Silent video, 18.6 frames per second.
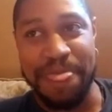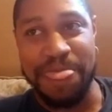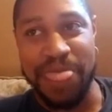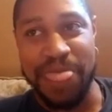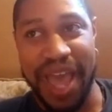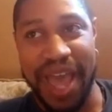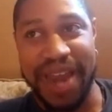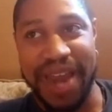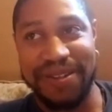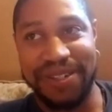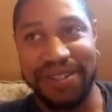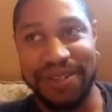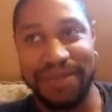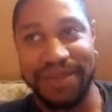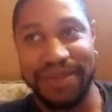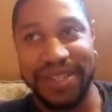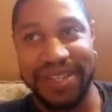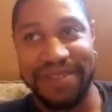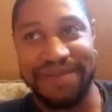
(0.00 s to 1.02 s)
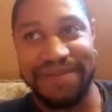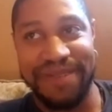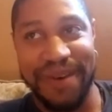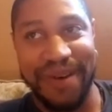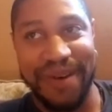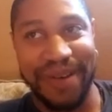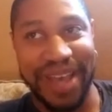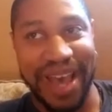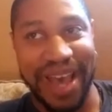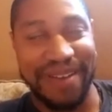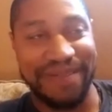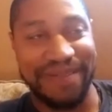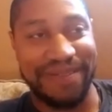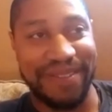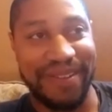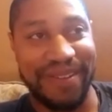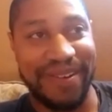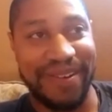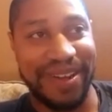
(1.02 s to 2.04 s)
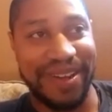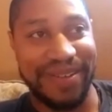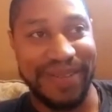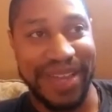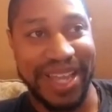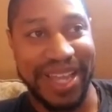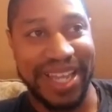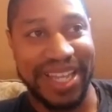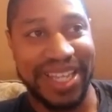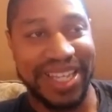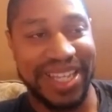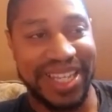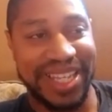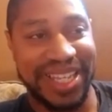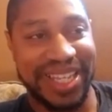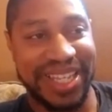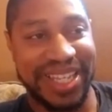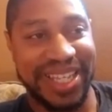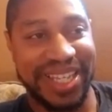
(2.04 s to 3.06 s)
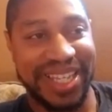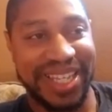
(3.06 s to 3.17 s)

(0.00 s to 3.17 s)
know some good folk out in Florida, man.